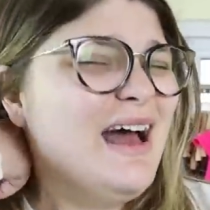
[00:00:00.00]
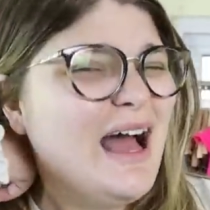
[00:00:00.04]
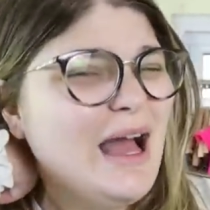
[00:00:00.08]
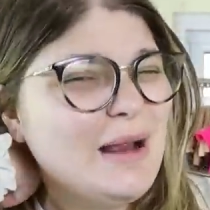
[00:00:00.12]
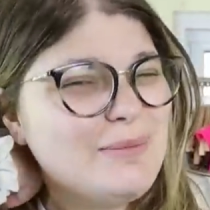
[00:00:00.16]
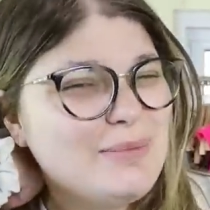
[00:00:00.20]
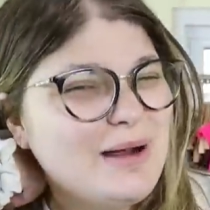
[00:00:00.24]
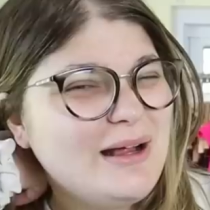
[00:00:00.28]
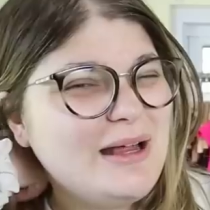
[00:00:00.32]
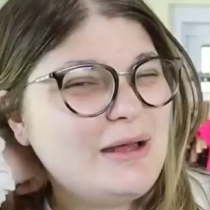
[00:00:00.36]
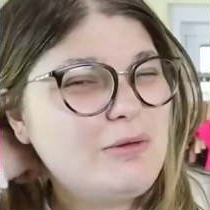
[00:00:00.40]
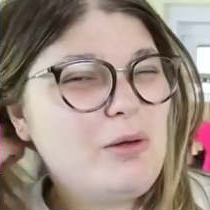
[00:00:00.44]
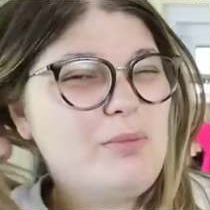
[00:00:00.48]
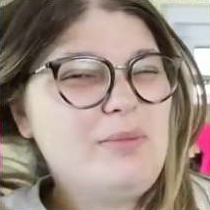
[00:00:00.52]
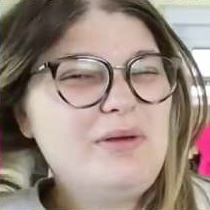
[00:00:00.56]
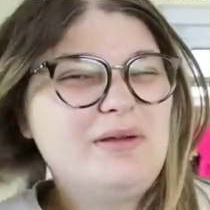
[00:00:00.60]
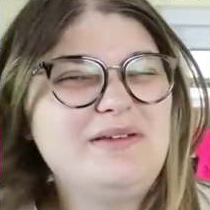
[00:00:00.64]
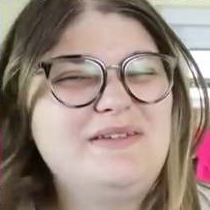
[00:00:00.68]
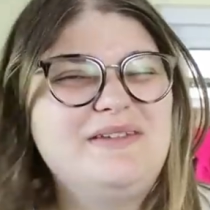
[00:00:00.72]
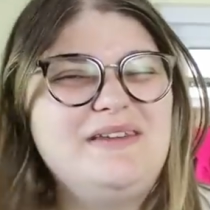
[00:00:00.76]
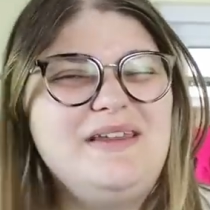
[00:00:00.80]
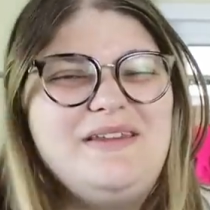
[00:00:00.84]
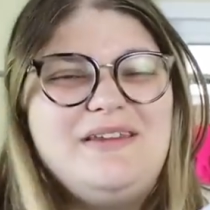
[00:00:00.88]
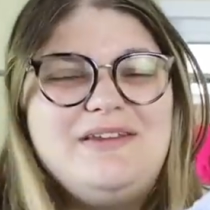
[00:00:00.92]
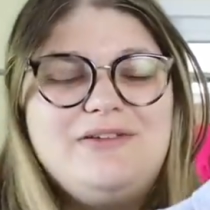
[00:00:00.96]
I probably won't be able
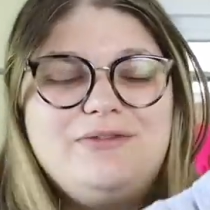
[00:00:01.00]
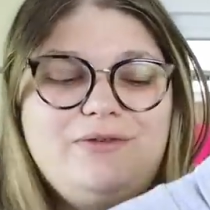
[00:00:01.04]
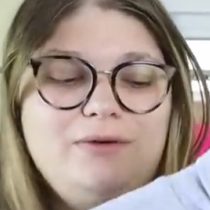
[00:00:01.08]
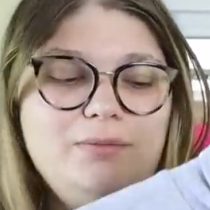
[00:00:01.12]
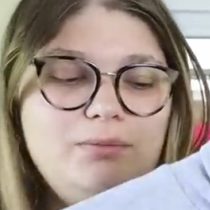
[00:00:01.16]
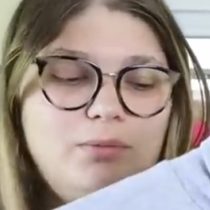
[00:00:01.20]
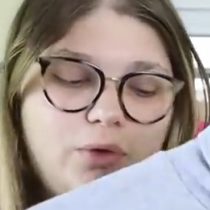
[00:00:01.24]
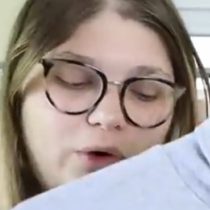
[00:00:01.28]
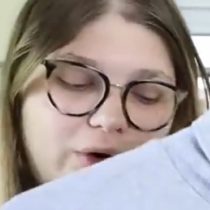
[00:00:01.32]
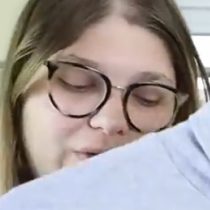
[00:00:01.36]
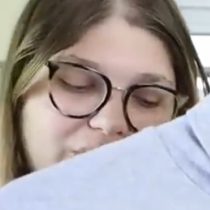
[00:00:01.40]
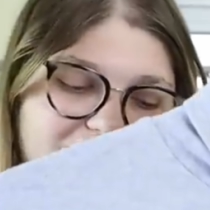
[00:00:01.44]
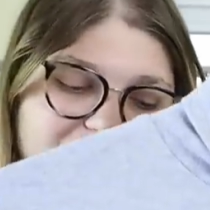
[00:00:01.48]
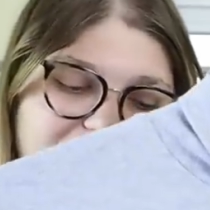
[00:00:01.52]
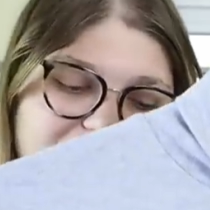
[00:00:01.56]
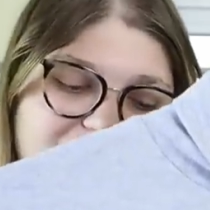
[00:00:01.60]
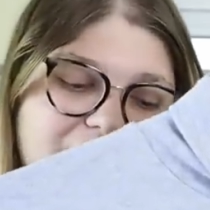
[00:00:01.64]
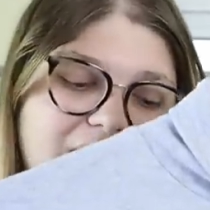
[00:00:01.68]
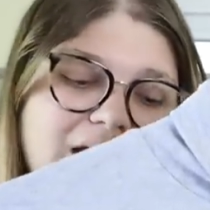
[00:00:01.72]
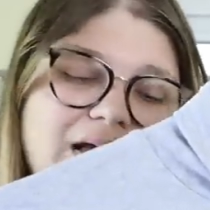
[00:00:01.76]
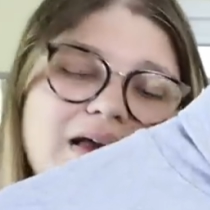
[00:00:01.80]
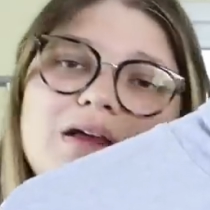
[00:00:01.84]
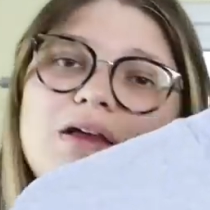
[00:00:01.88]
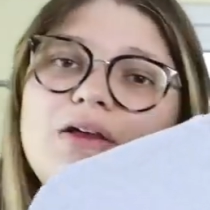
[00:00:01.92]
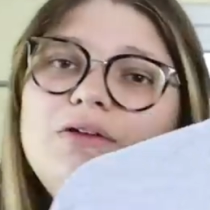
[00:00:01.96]
to sell this for more than
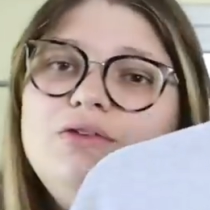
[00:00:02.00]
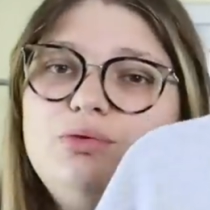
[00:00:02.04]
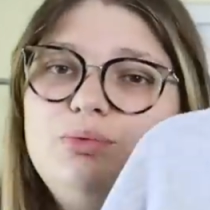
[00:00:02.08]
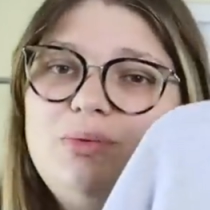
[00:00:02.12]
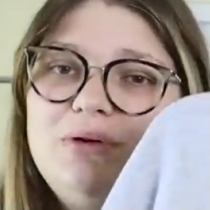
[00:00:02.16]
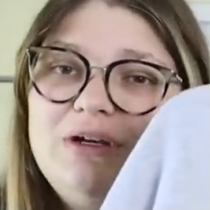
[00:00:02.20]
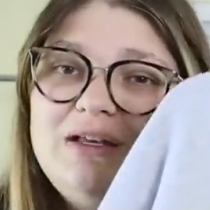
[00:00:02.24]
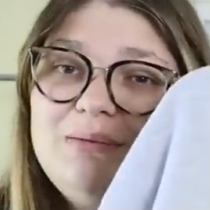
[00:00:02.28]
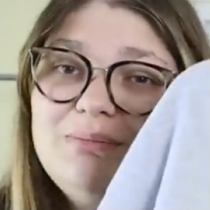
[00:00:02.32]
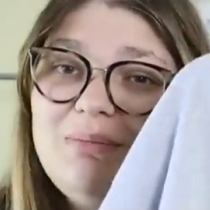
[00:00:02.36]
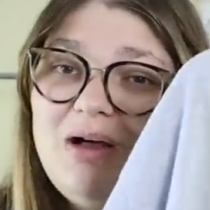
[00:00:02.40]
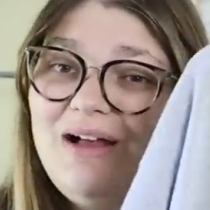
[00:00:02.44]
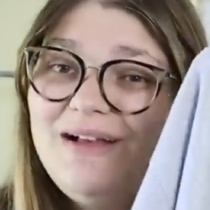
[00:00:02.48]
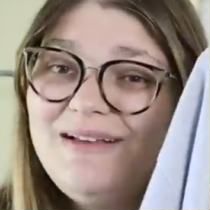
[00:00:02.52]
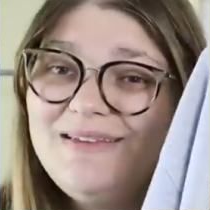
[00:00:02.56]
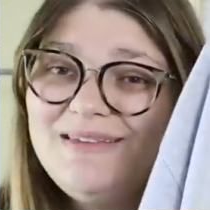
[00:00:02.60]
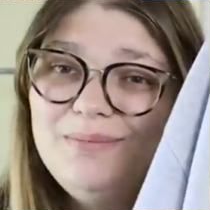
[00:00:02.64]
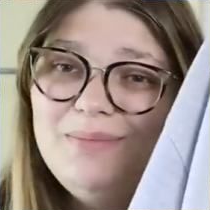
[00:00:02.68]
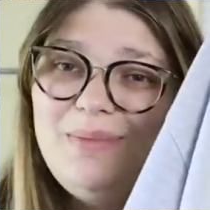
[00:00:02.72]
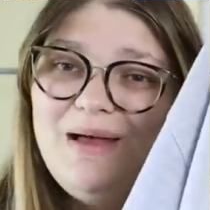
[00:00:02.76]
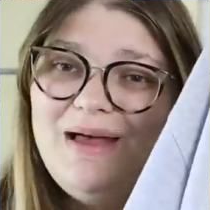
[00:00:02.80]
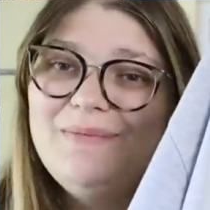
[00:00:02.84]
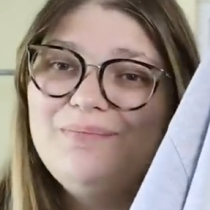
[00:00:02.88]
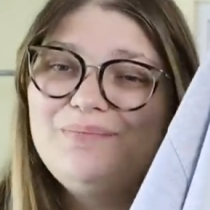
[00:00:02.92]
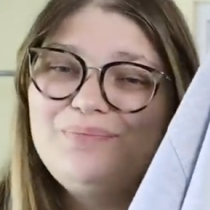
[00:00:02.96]
20 bucks,
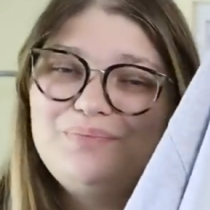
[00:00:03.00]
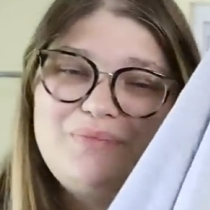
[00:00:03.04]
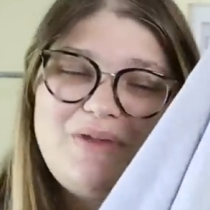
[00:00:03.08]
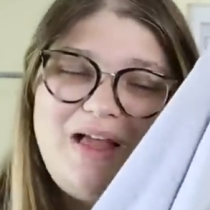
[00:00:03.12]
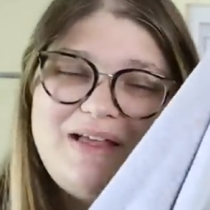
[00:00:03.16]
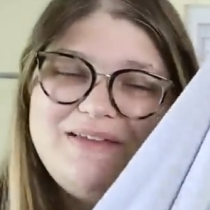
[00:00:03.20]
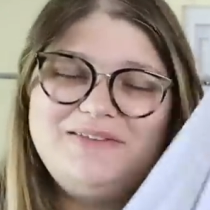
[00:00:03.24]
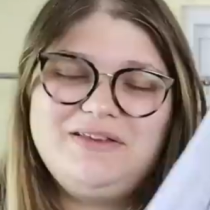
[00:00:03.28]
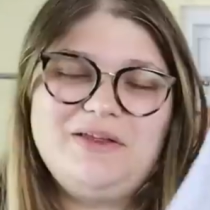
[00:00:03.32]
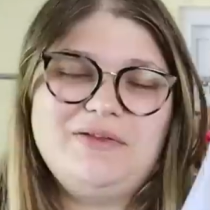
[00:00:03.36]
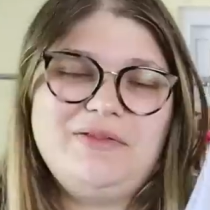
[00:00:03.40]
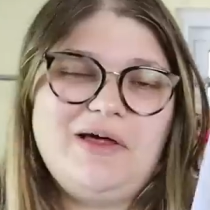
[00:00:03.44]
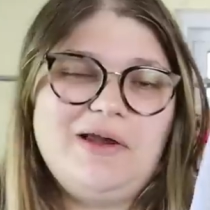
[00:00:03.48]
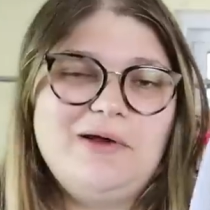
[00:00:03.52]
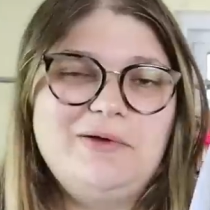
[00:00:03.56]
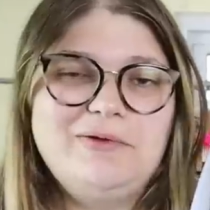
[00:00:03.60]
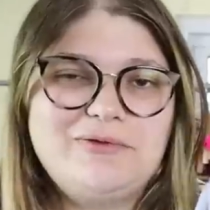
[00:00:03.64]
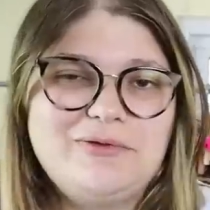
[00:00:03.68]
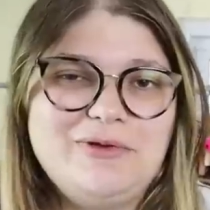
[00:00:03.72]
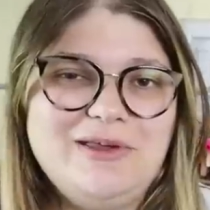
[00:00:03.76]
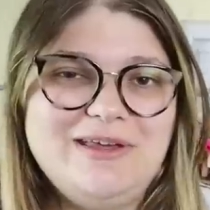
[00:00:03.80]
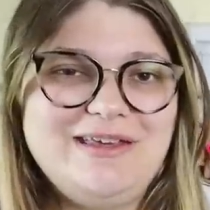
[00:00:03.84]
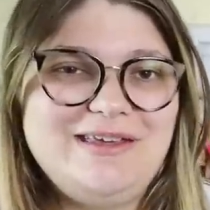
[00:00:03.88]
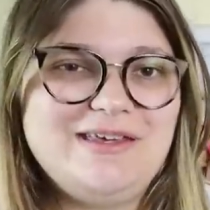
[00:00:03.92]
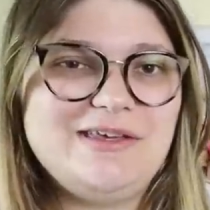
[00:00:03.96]
but I still thought it
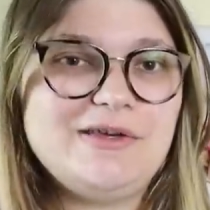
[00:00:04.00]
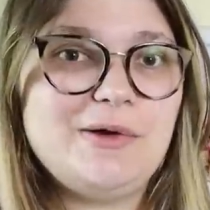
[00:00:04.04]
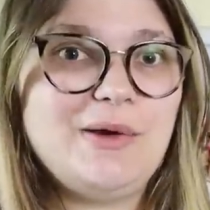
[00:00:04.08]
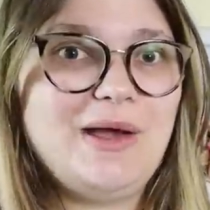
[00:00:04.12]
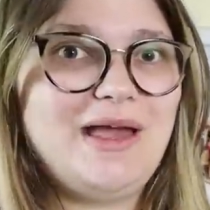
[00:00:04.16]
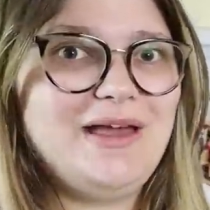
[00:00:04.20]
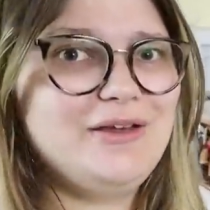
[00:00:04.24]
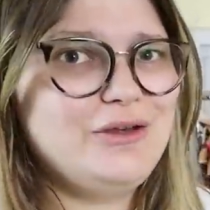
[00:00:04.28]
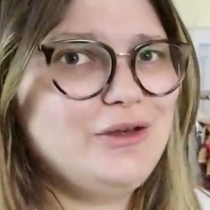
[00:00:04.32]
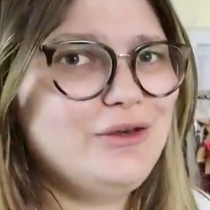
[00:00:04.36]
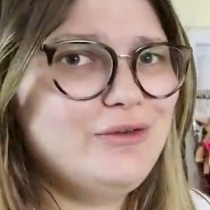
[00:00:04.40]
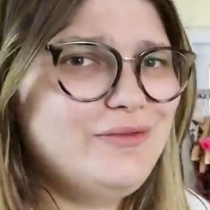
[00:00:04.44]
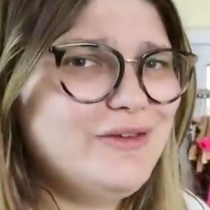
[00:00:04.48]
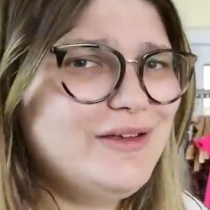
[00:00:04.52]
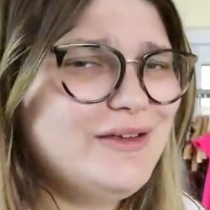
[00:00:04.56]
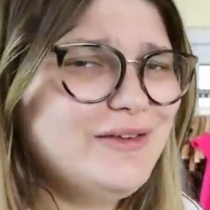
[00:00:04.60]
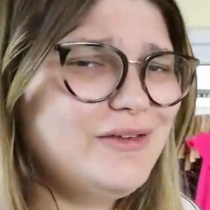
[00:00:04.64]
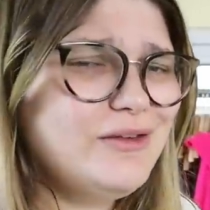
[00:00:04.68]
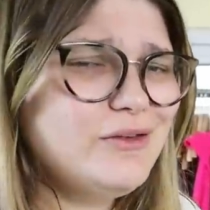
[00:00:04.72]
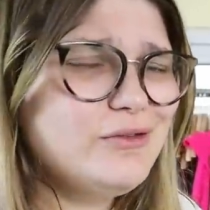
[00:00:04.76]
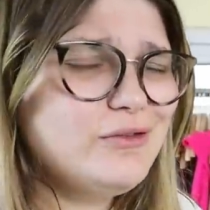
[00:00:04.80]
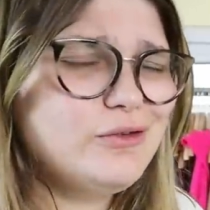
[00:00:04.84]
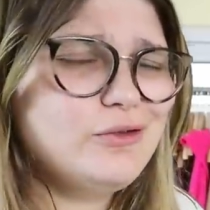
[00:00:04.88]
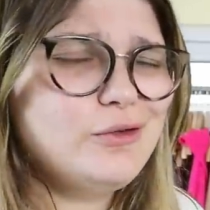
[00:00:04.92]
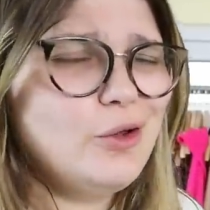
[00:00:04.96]
was really cute. And Goofy's
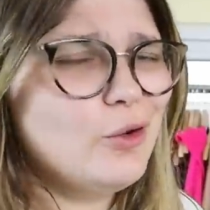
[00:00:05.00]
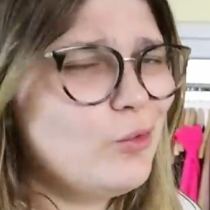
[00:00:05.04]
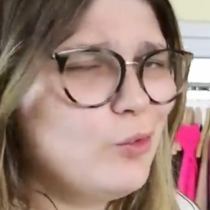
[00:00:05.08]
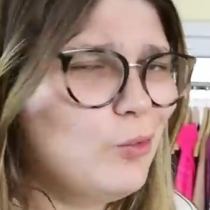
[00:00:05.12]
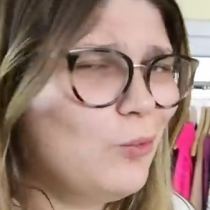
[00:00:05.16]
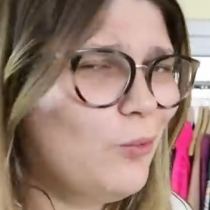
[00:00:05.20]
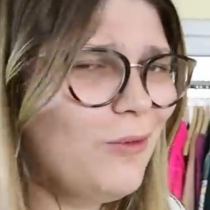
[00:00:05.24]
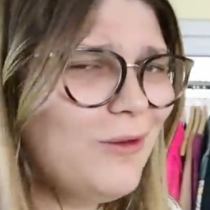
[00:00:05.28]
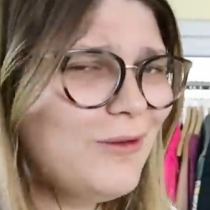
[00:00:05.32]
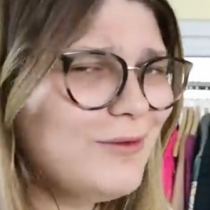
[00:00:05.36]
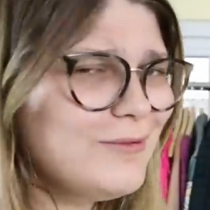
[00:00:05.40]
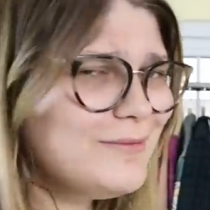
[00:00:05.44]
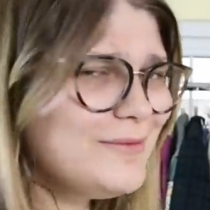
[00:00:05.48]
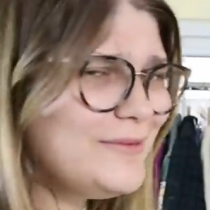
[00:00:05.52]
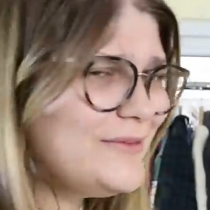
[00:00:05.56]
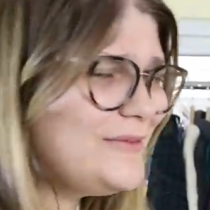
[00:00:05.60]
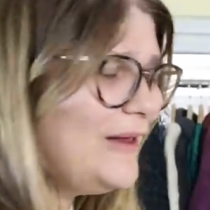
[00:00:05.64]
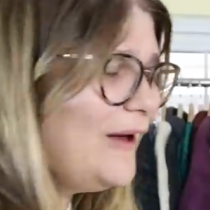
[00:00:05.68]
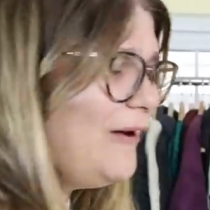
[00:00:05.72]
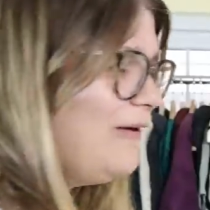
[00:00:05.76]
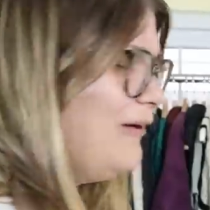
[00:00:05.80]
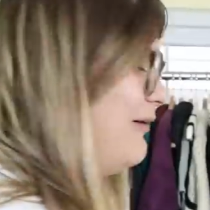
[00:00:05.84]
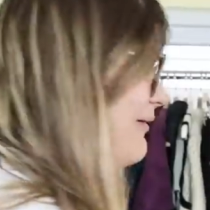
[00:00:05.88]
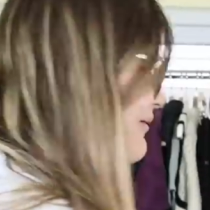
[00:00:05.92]
so cool, so.